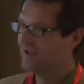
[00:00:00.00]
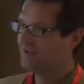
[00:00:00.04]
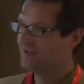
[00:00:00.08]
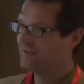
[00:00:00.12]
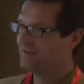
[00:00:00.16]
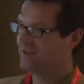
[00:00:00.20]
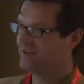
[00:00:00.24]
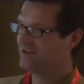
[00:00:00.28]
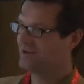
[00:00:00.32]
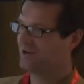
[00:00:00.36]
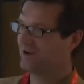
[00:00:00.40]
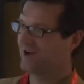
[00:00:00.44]

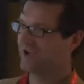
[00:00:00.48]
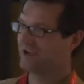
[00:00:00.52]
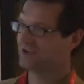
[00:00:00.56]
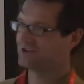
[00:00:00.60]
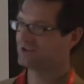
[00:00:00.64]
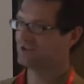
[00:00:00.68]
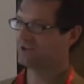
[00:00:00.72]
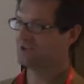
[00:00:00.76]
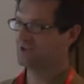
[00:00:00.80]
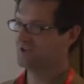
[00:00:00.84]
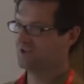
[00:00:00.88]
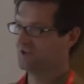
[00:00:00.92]
that you
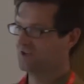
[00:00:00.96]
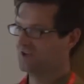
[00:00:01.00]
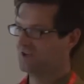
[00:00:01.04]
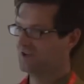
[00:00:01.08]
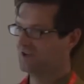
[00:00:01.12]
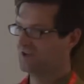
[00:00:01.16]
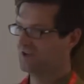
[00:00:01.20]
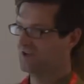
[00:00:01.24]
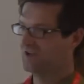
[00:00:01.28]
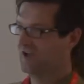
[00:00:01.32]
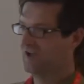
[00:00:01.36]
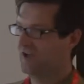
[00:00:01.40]
actually
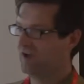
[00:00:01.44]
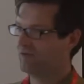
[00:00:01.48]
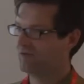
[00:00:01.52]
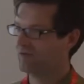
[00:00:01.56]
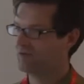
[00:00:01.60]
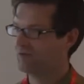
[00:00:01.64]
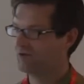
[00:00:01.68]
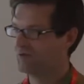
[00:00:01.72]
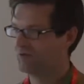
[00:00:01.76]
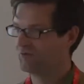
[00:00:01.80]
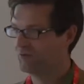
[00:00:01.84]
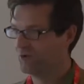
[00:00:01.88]

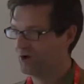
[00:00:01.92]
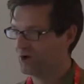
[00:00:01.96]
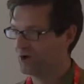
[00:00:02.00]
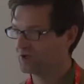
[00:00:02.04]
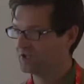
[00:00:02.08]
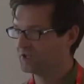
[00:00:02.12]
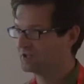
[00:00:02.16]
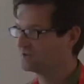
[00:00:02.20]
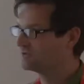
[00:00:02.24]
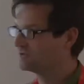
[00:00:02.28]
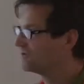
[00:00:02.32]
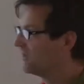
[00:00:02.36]
have a
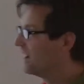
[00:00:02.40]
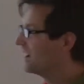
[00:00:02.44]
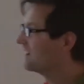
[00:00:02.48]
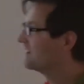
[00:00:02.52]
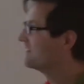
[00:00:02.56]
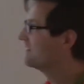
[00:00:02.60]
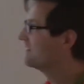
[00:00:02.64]
working drug